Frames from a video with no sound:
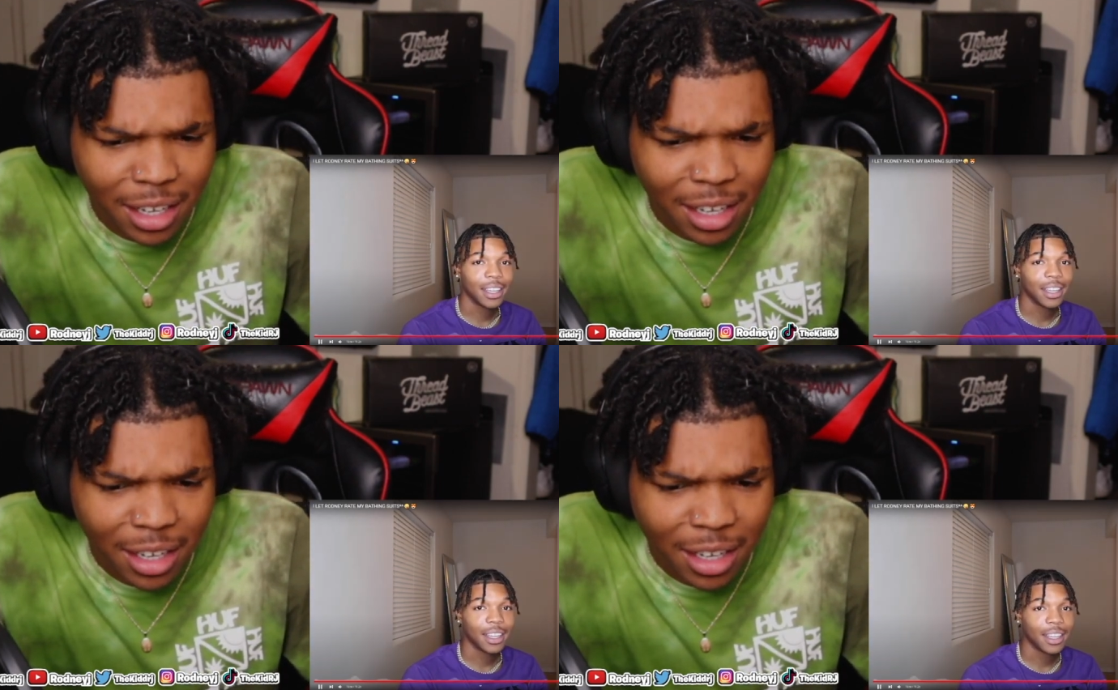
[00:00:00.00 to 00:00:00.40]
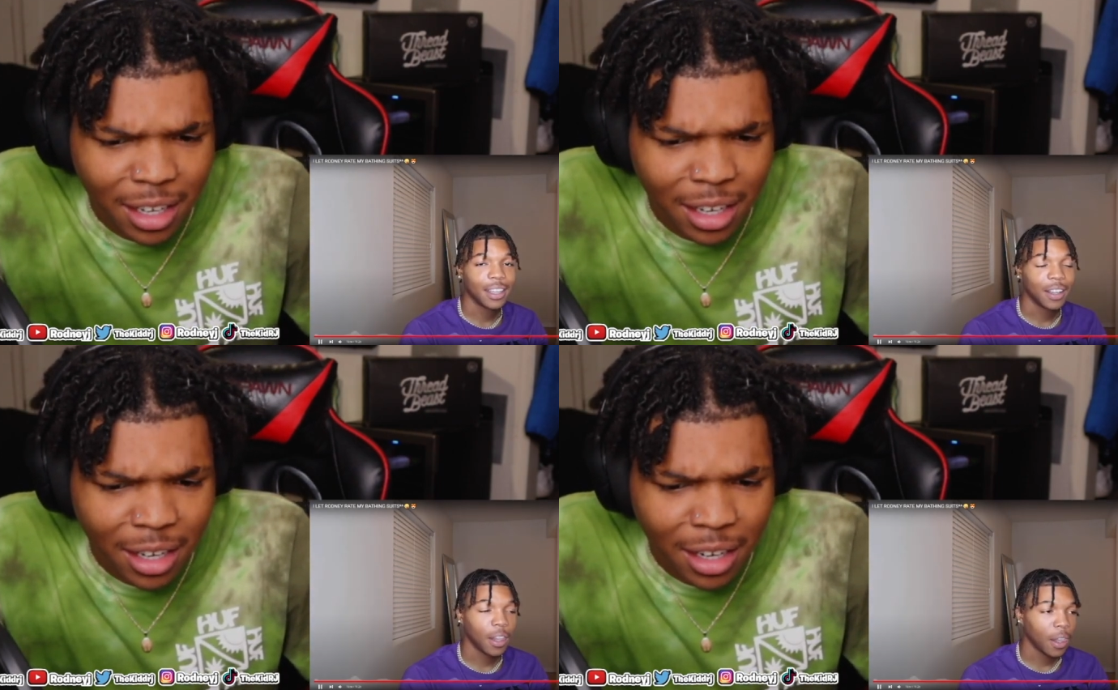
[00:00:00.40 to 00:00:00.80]
Speaker 1: Y'all
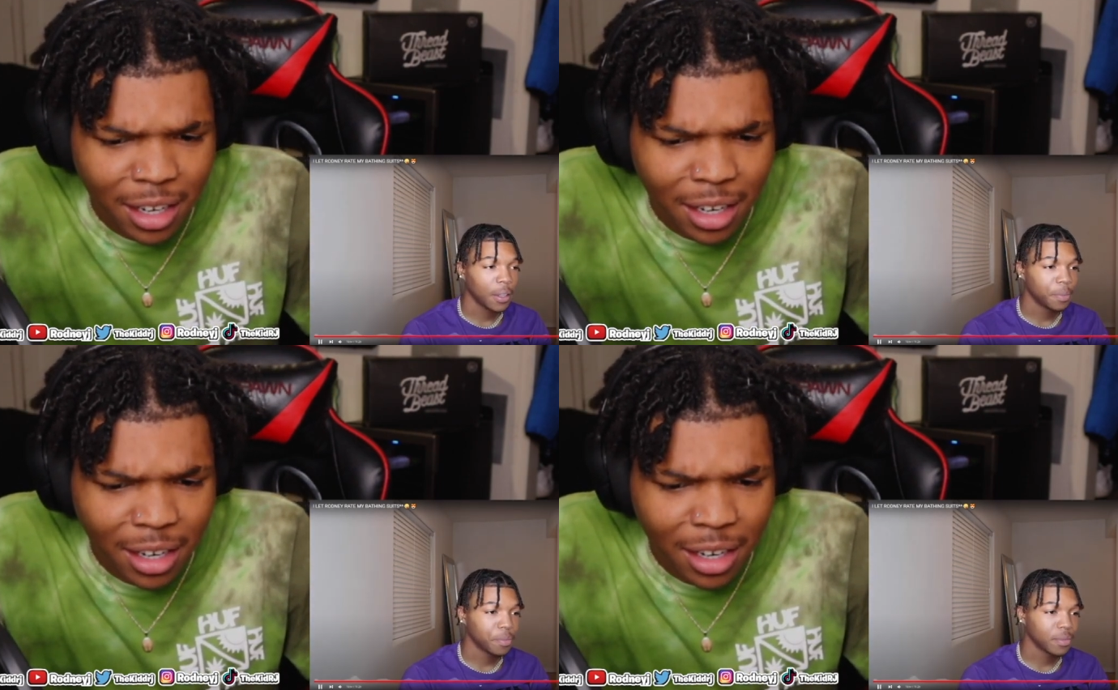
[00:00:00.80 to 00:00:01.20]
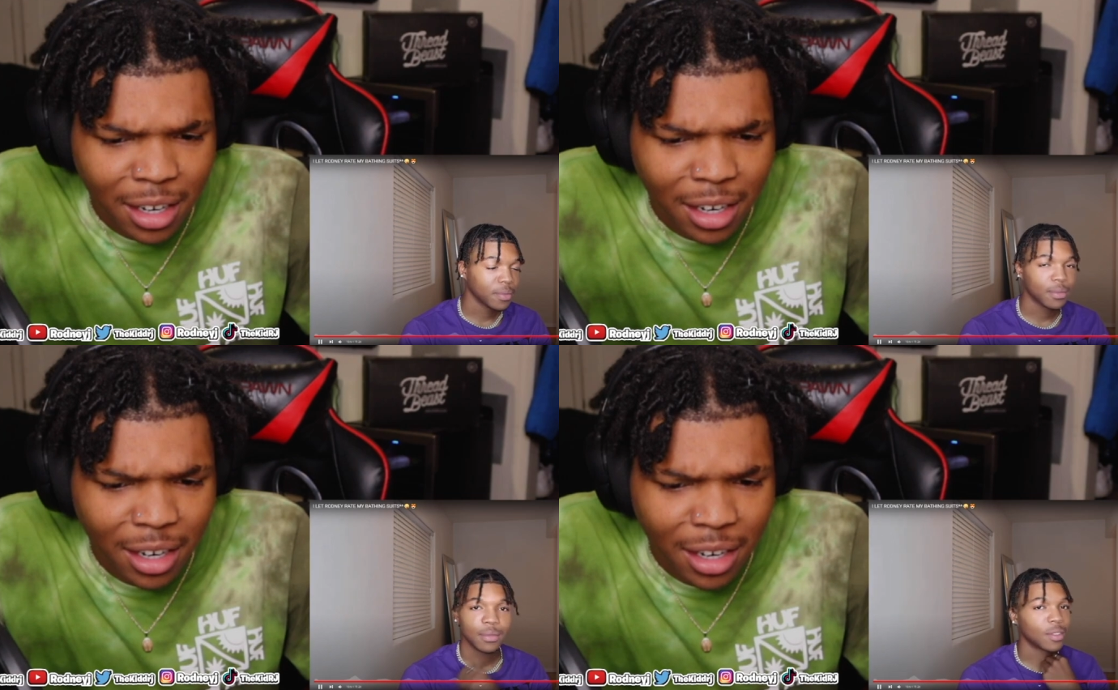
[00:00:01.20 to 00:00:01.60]
click off the video.
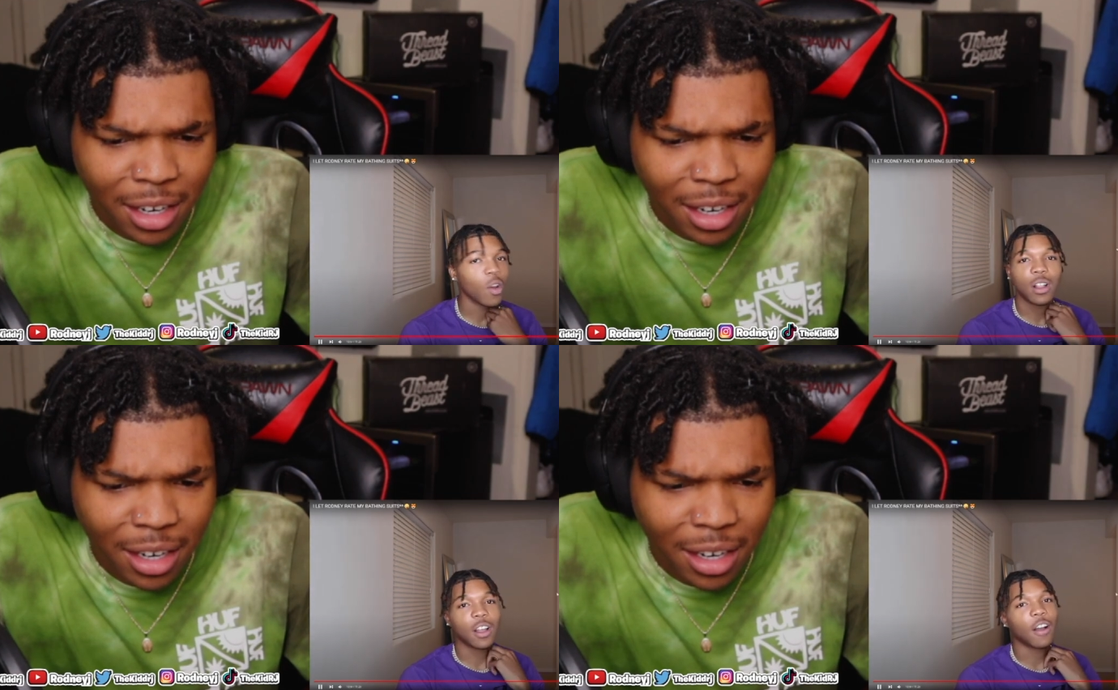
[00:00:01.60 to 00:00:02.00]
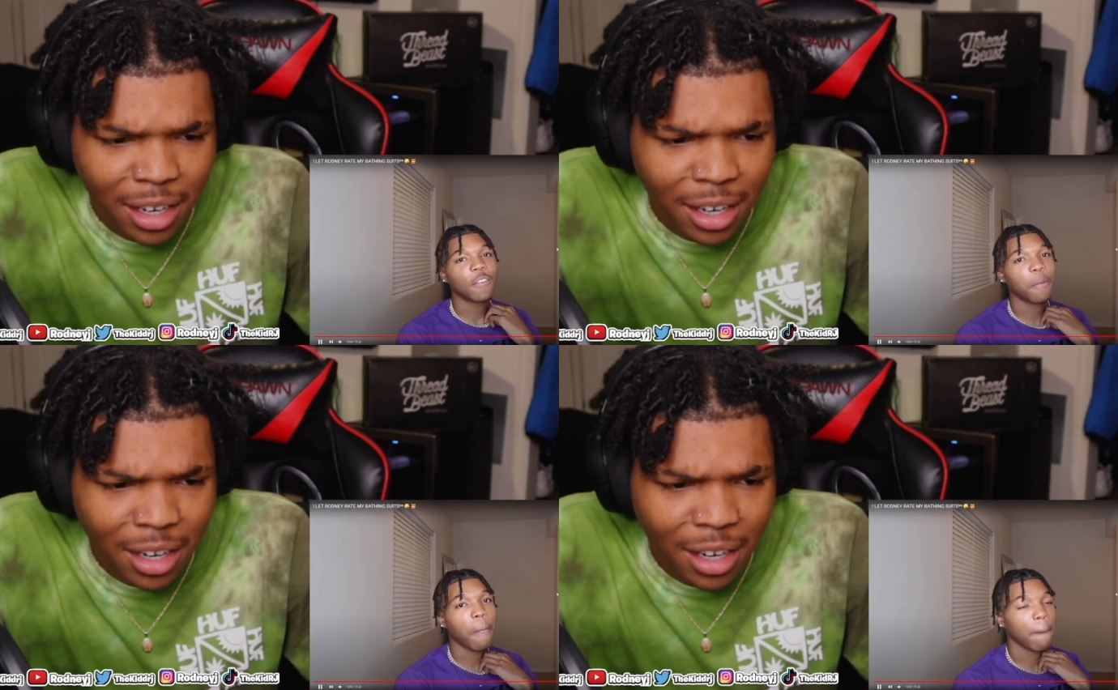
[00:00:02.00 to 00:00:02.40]
Don't click off.
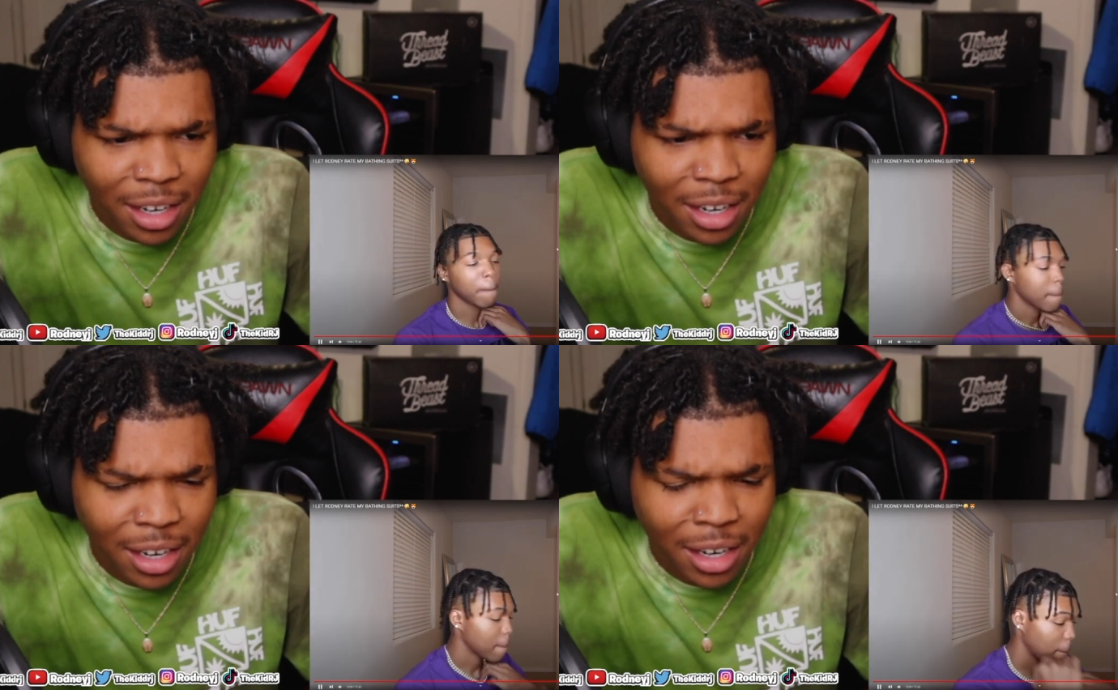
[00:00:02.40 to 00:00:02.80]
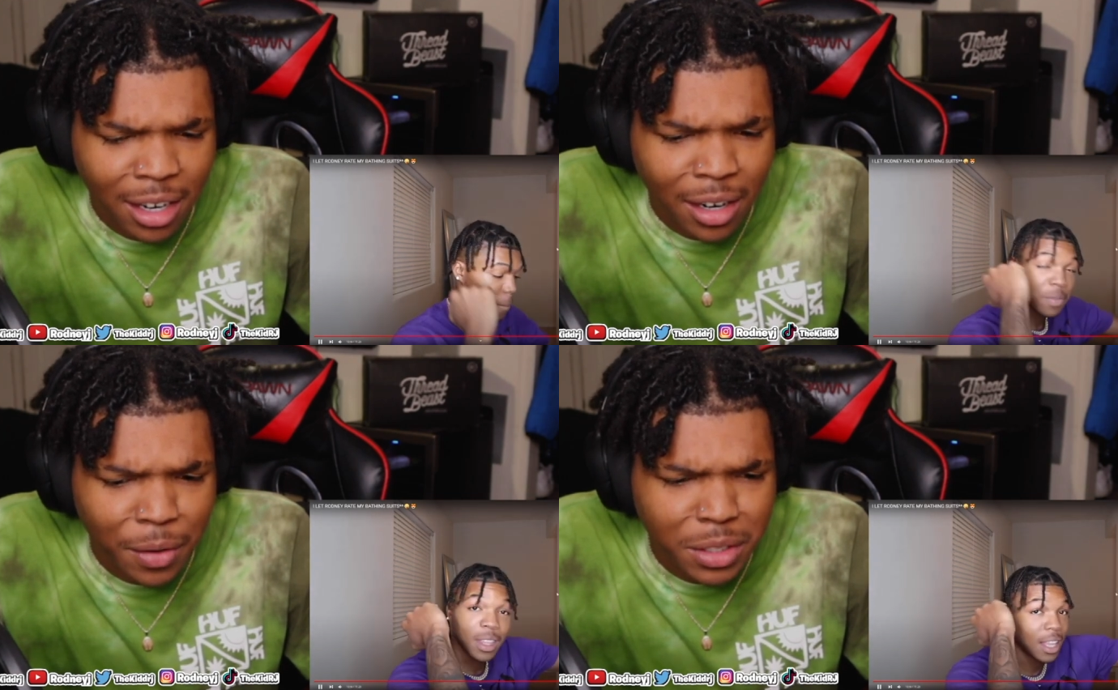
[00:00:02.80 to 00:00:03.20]

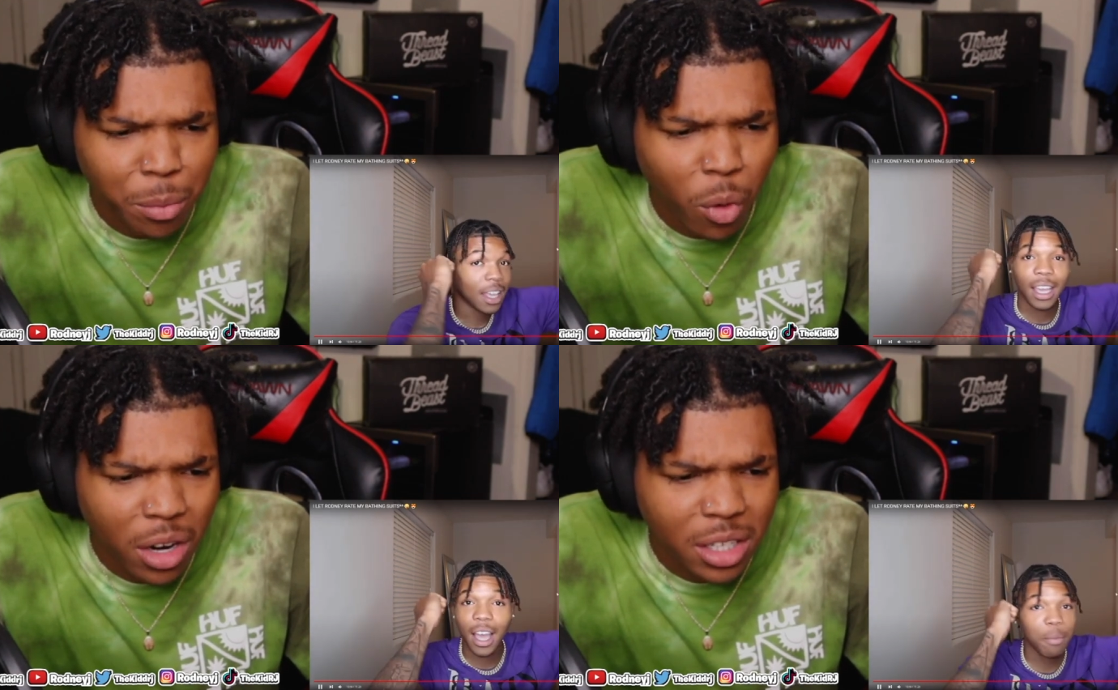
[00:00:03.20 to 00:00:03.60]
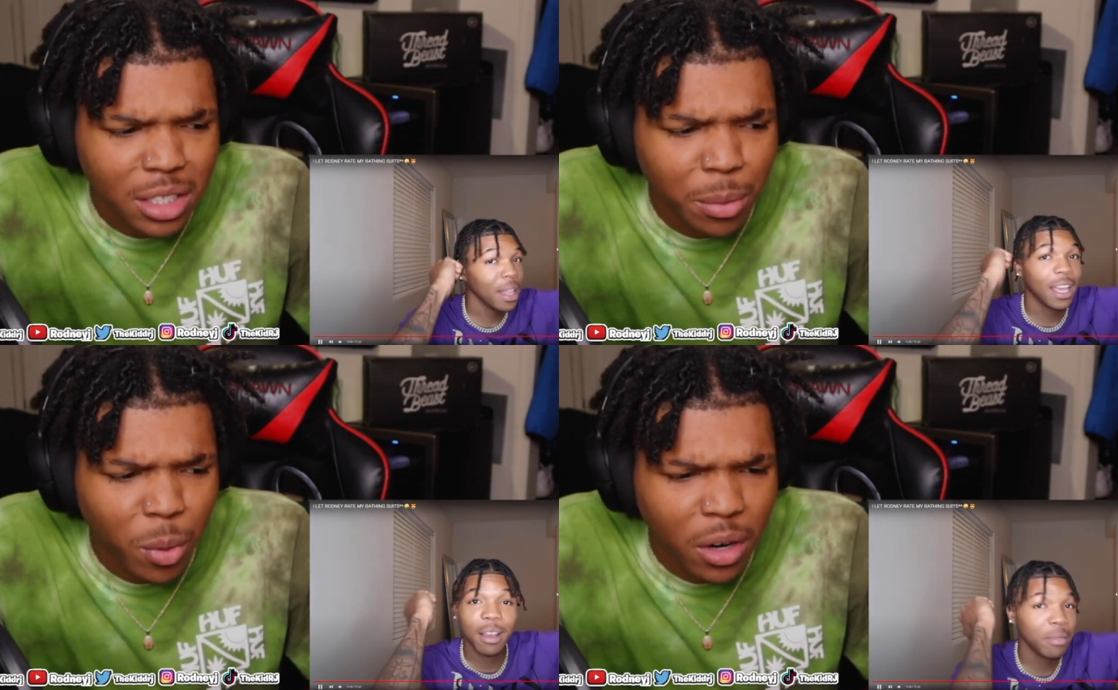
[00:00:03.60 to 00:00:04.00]
Was that more to this? Is that
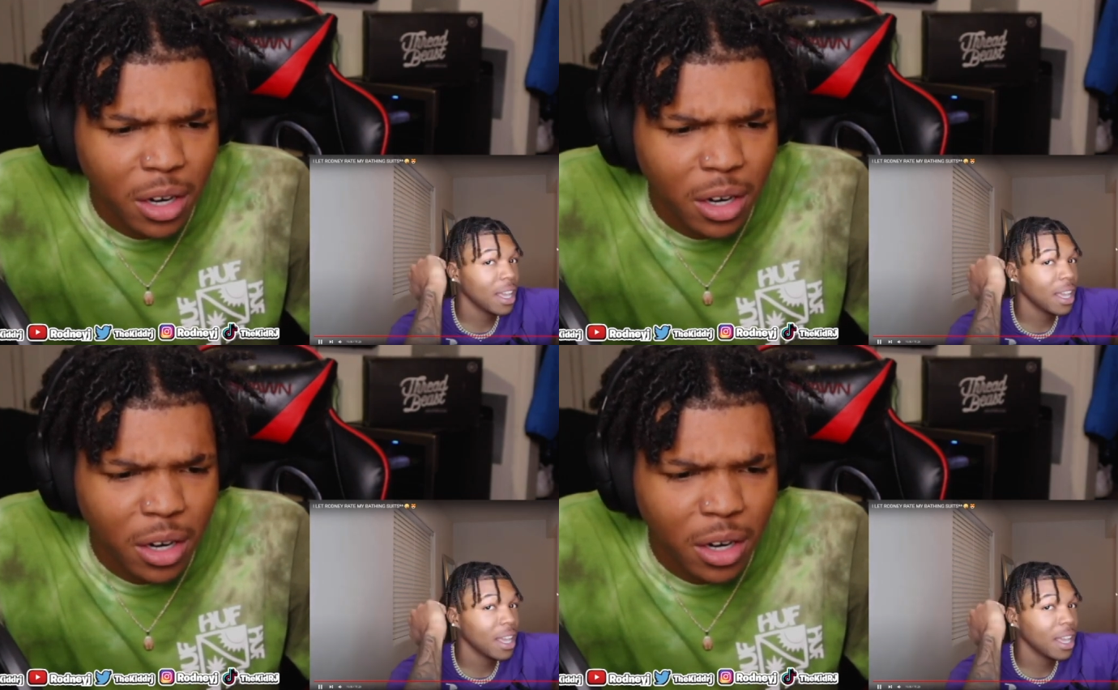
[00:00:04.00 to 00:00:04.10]
more?